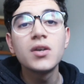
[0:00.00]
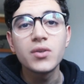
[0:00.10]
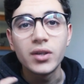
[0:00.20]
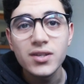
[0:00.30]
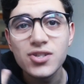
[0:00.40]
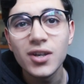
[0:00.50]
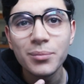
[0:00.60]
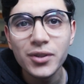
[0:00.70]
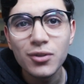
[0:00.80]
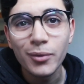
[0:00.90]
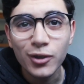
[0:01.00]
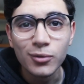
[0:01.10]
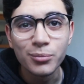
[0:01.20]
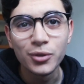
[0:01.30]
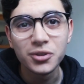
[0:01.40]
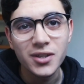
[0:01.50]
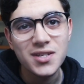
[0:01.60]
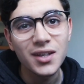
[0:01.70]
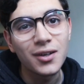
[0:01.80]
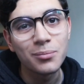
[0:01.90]
So let's jump into my computer and
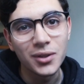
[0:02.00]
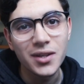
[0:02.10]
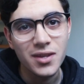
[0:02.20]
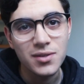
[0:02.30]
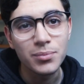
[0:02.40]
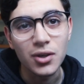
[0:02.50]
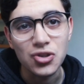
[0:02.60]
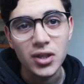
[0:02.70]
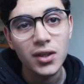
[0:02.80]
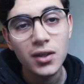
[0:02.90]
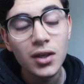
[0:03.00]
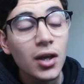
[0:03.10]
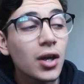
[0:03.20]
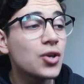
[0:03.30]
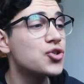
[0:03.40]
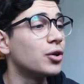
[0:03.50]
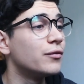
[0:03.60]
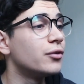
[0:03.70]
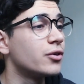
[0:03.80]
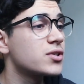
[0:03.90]
start building this project. So
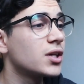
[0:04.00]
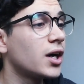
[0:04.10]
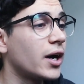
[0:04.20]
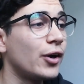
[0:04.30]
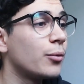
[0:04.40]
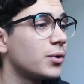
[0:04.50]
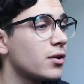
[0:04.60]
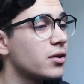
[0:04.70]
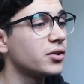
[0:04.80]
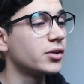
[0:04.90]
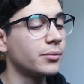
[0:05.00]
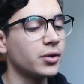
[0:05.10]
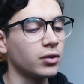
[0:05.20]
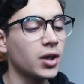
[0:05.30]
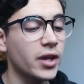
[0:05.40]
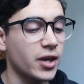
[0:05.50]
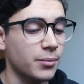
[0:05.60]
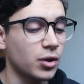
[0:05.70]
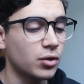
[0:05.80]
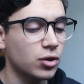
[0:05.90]
first, I open in the terminal that
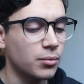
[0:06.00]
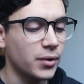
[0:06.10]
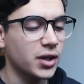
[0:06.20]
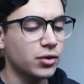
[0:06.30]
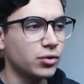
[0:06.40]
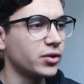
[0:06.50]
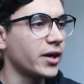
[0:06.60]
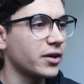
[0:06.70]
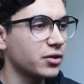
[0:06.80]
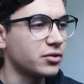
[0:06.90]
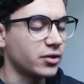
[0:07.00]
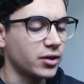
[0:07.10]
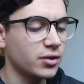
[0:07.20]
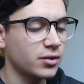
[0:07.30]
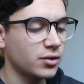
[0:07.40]
I'm going to make a new directory.